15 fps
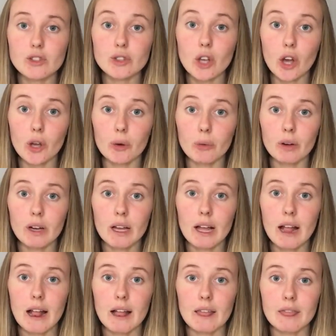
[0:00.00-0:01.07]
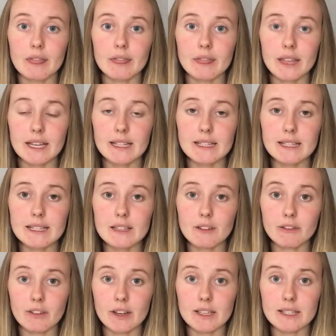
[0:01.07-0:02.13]
So that's the
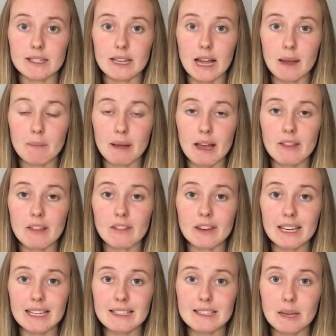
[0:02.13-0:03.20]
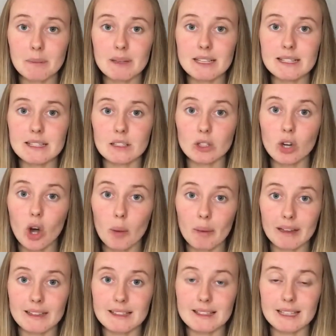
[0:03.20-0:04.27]
first step. And then the next step is the
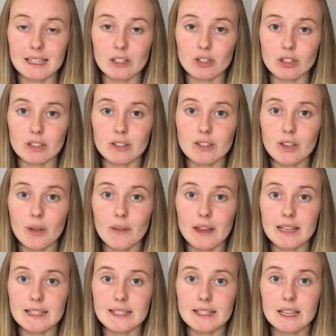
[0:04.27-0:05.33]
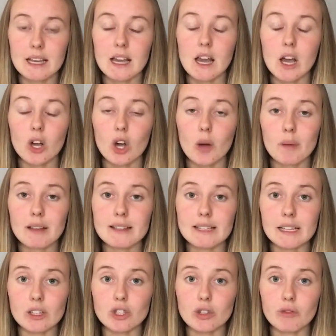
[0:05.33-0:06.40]
comments section. So there's comment
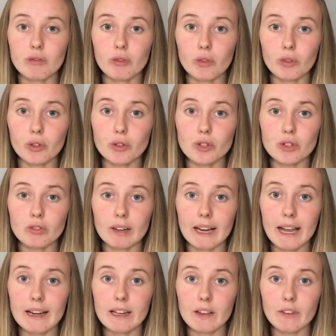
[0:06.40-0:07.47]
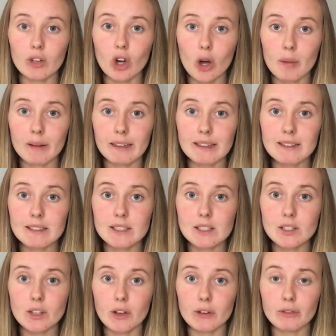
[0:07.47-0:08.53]
section for you to write any other comments.
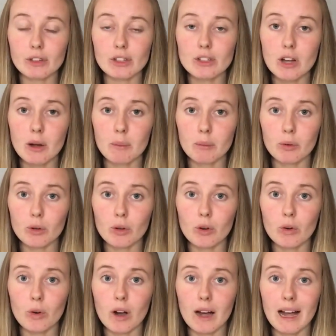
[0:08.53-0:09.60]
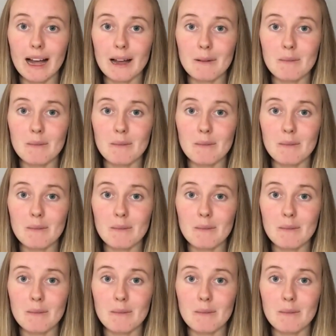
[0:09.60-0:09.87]
So for example,